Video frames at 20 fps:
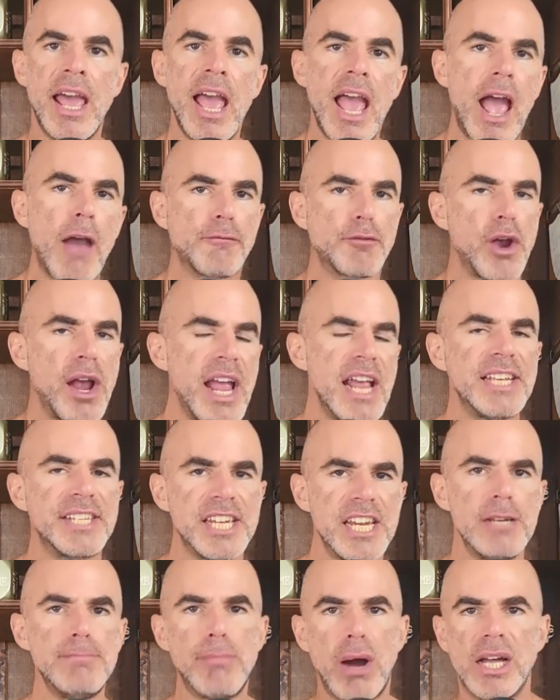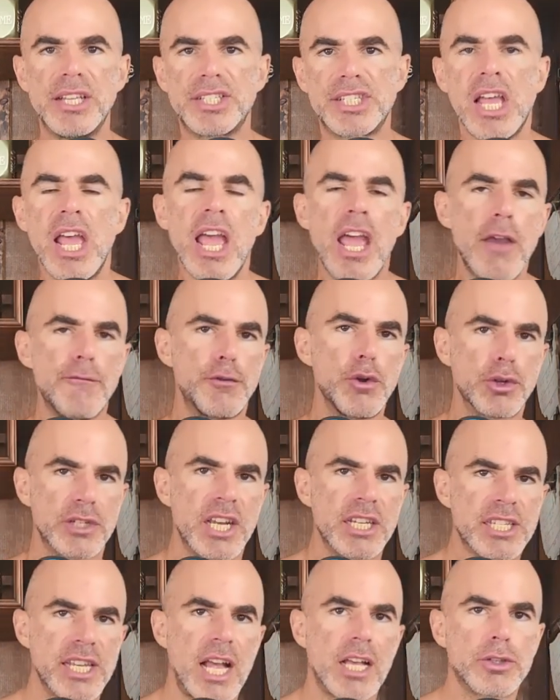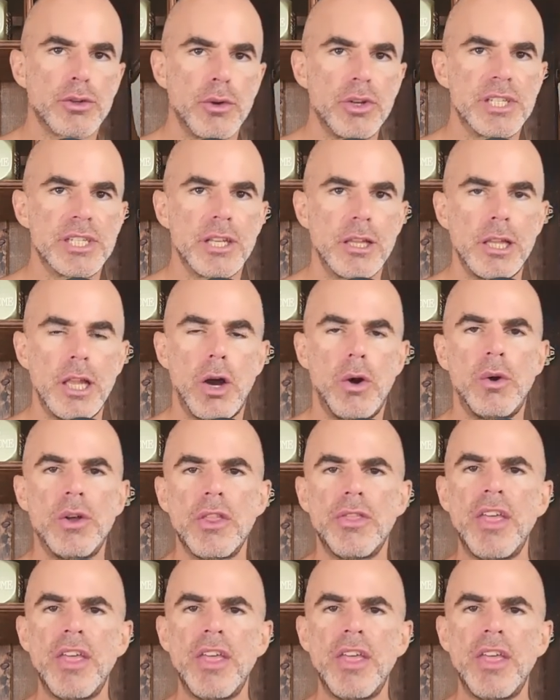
after 18 months, if your testosterone is still low,